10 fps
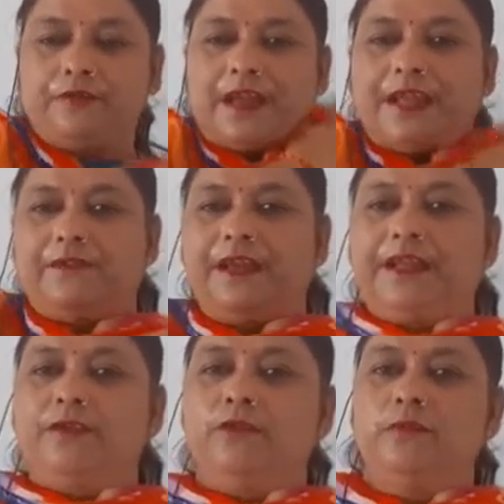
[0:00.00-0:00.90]

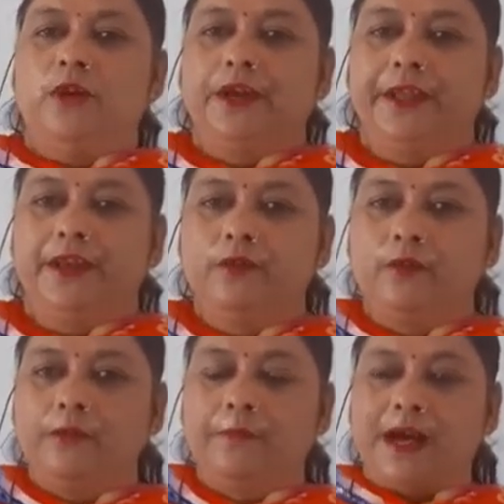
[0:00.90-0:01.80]
Very good morning.
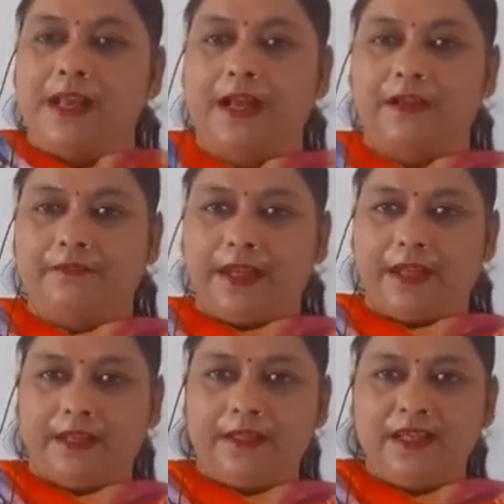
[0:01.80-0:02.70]
Hope all are
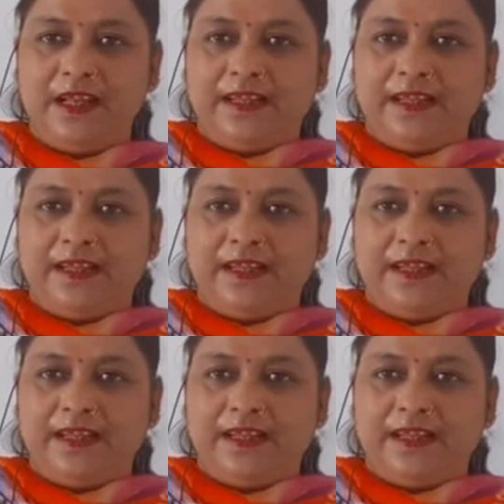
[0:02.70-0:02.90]
well.